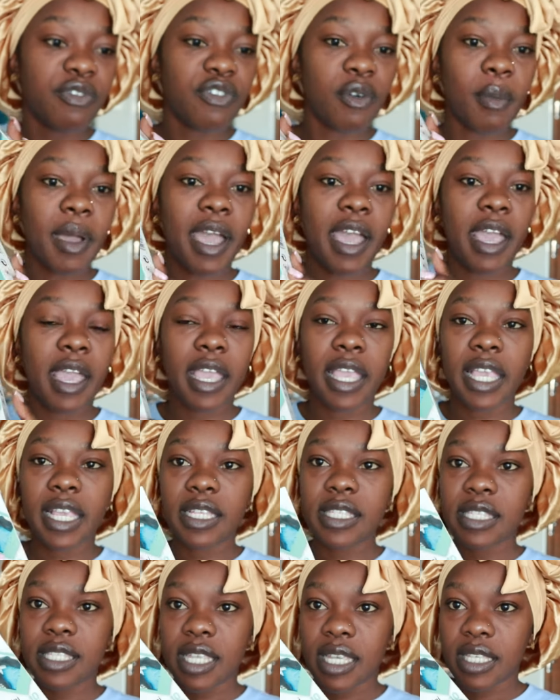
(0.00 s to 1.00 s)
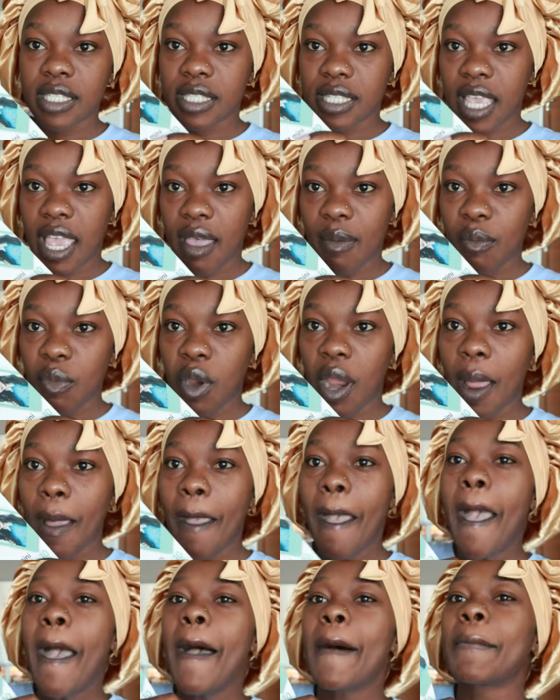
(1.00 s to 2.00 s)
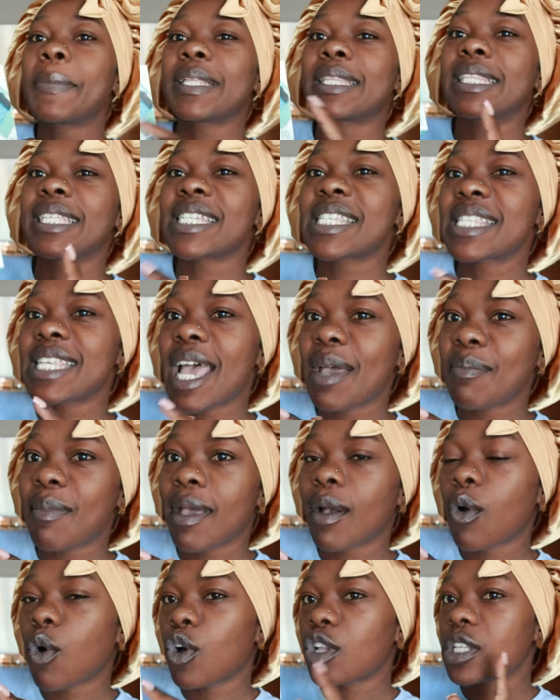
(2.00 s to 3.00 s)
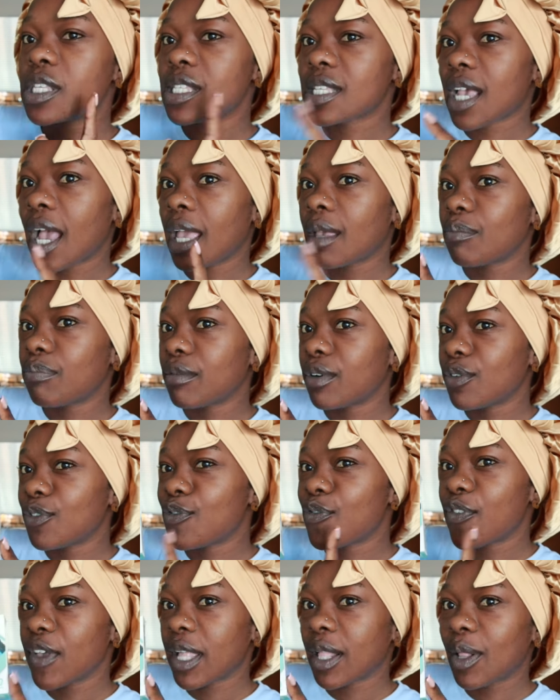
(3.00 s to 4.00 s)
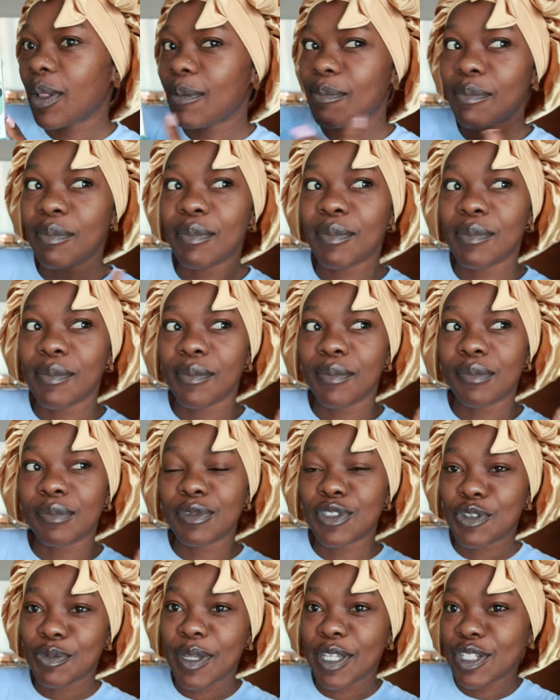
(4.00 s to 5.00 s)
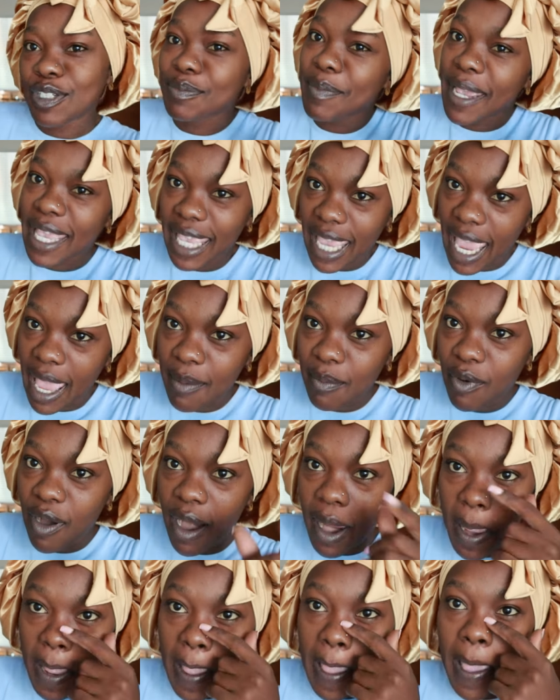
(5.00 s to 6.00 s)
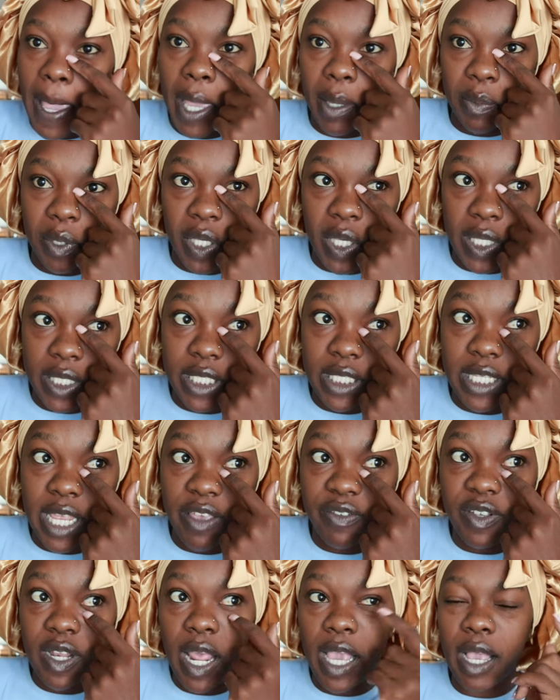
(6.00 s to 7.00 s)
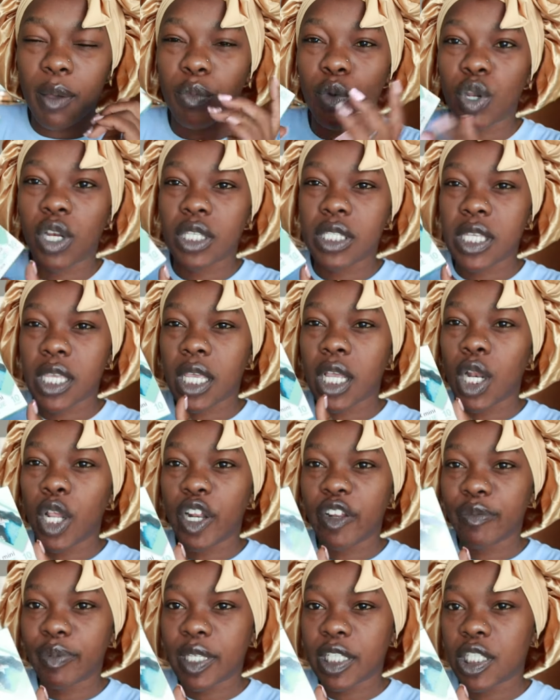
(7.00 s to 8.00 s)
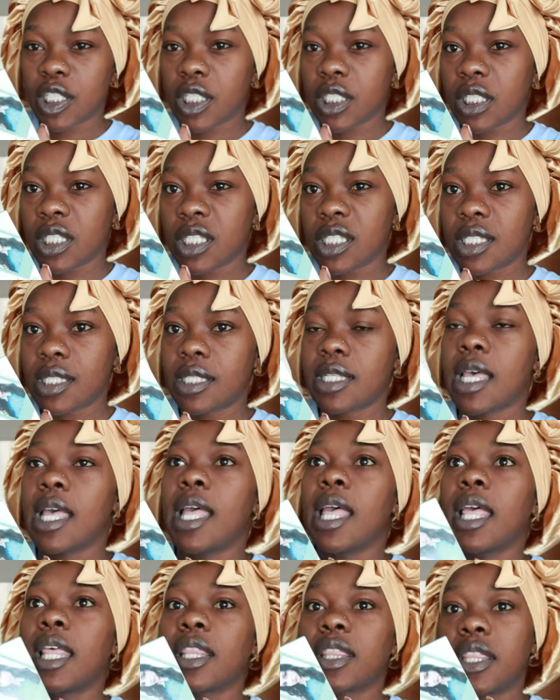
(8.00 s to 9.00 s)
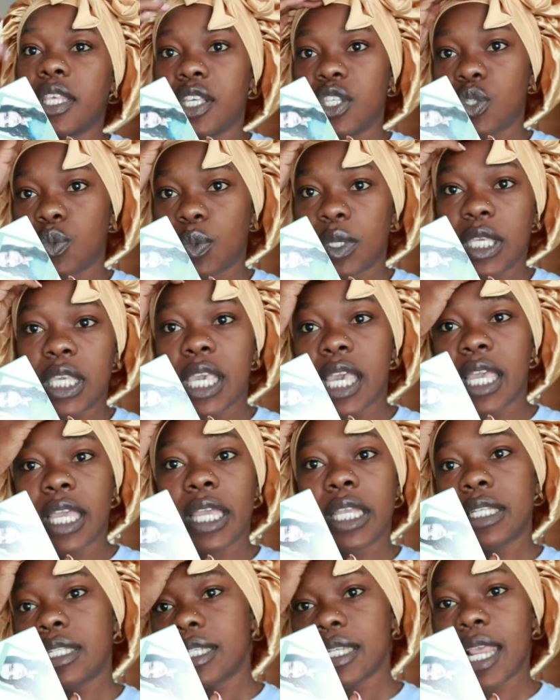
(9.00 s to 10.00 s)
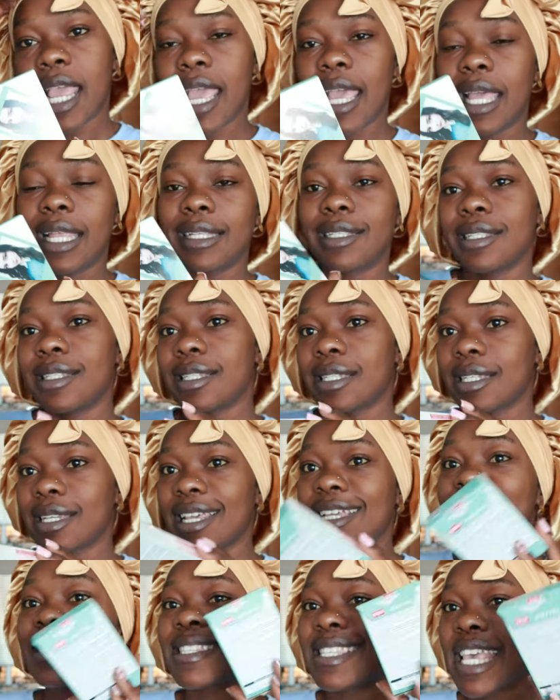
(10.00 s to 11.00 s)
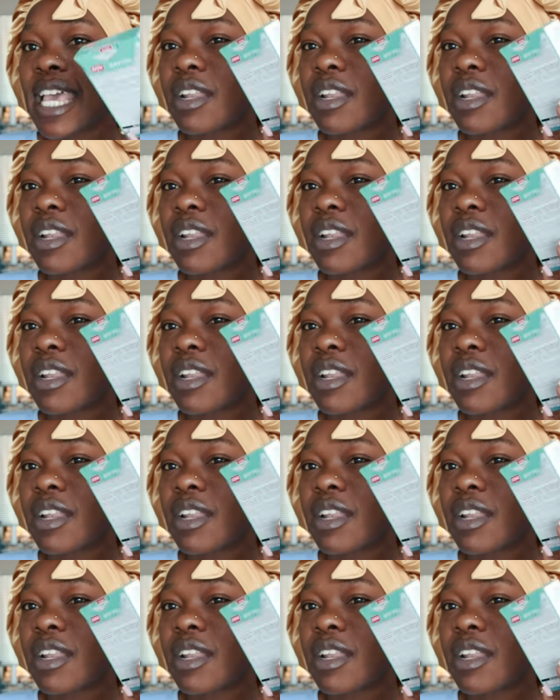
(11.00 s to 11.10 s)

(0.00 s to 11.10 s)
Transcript: for my Instax camera, but this time I got sky blue film to match my camera because I feel like I'm gonna take a lot of pictures this weekend, and it's